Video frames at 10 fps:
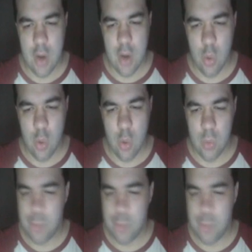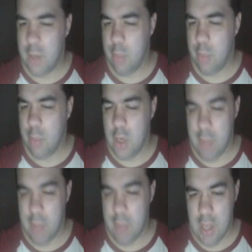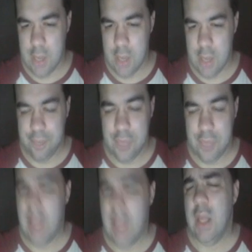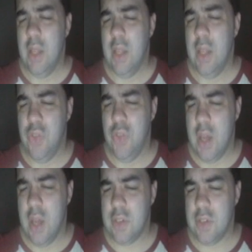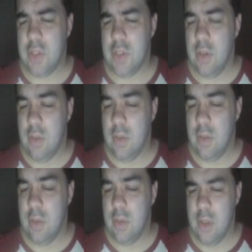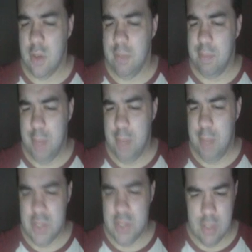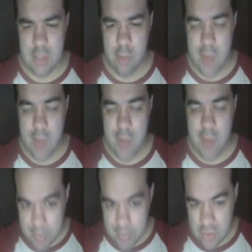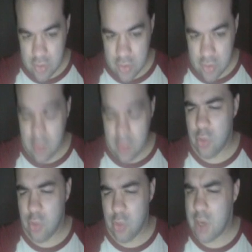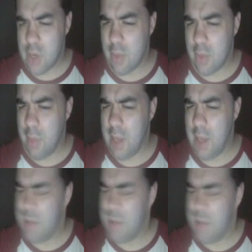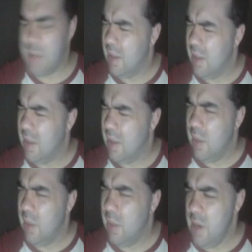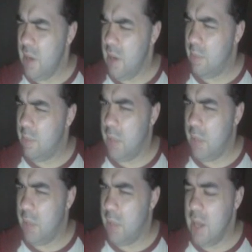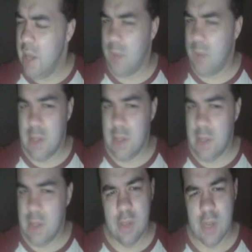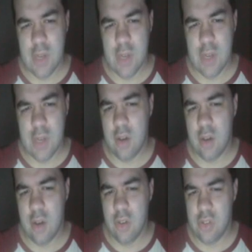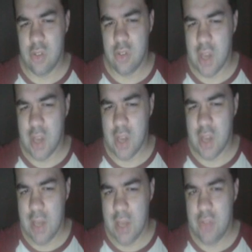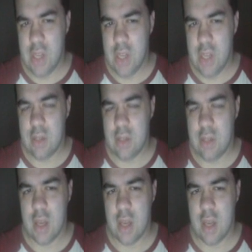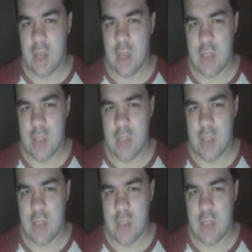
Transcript: in fact, she seems to be the mother's age and maybe even older. Uh, I don't even know how old, but point being is that there are bits in the movie up until that switch where I'm like,